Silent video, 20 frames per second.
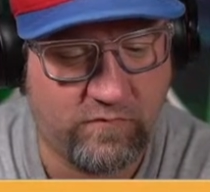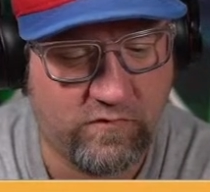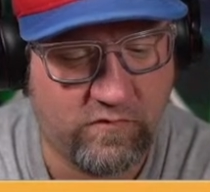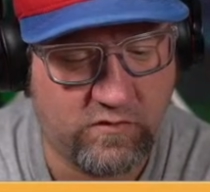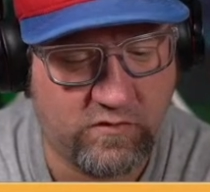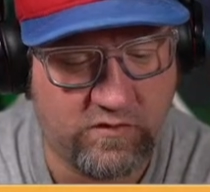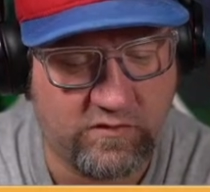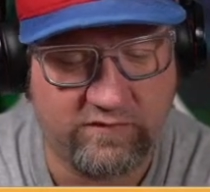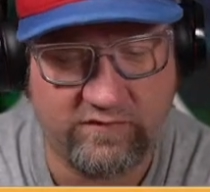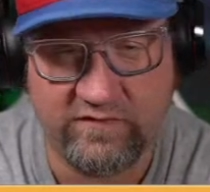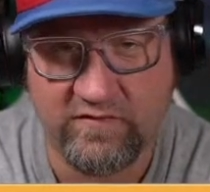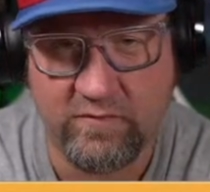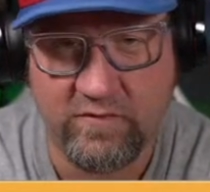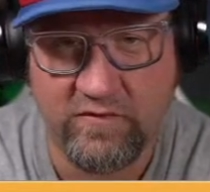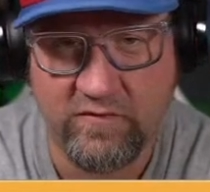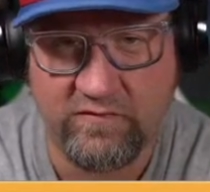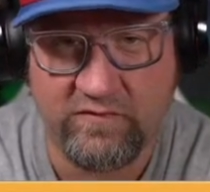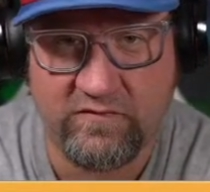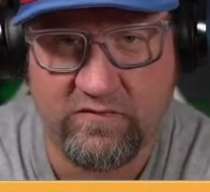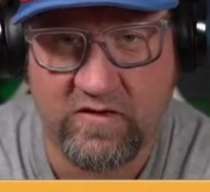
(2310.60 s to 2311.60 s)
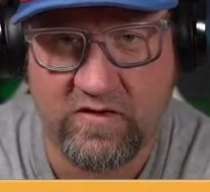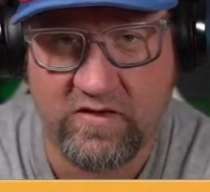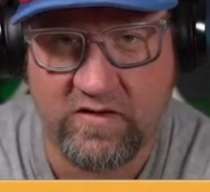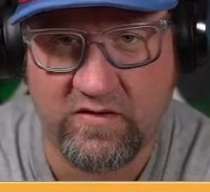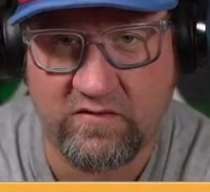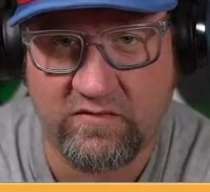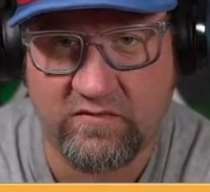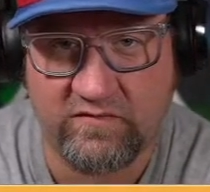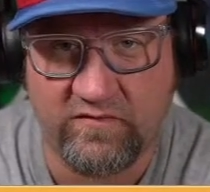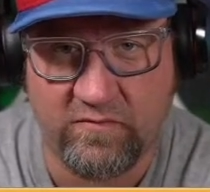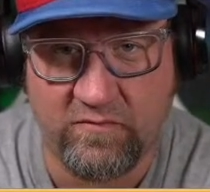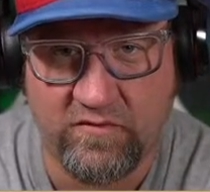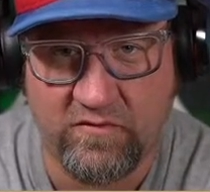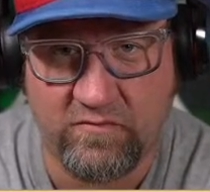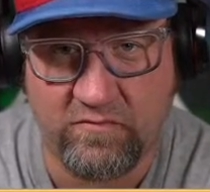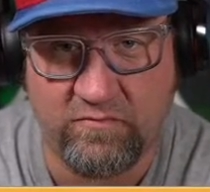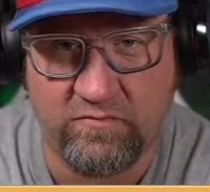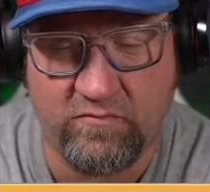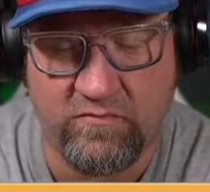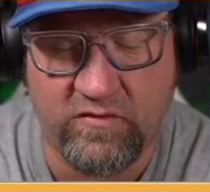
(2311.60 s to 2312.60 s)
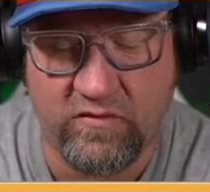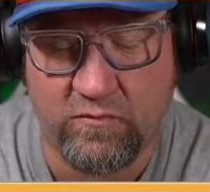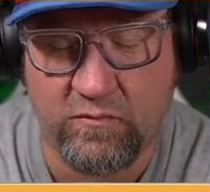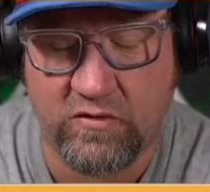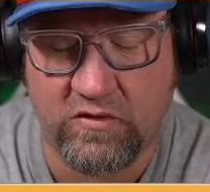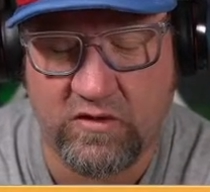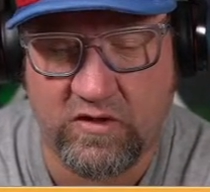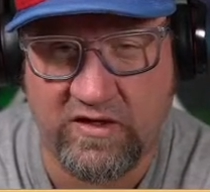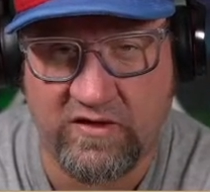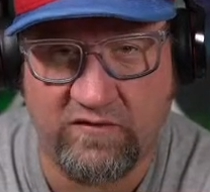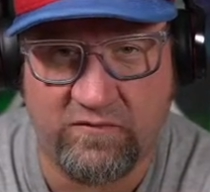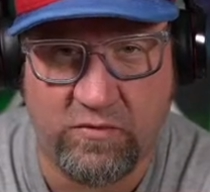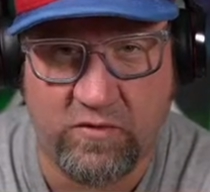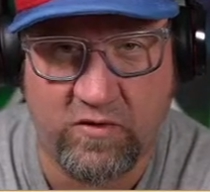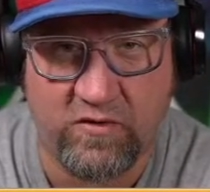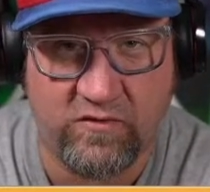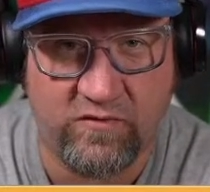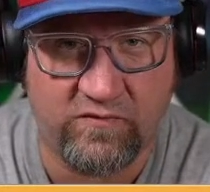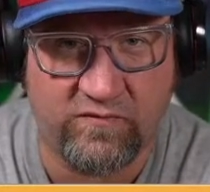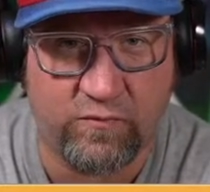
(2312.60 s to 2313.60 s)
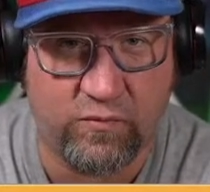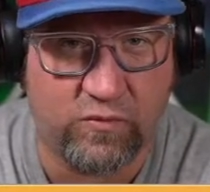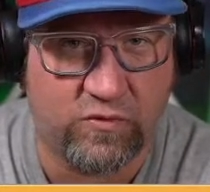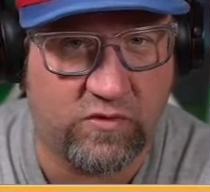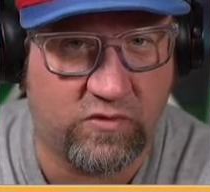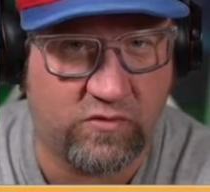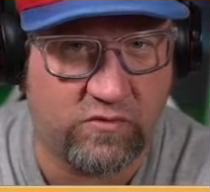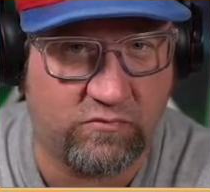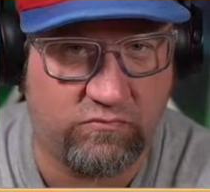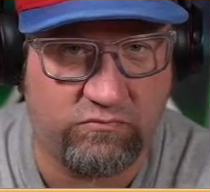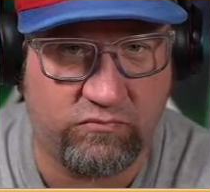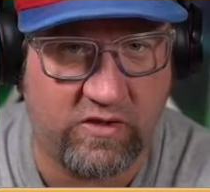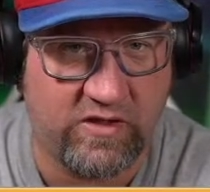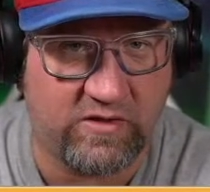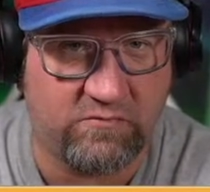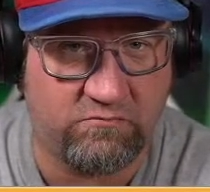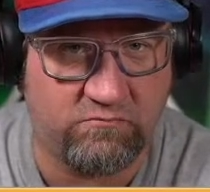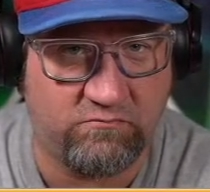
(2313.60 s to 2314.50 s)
Because some of the Human Alliance partners were like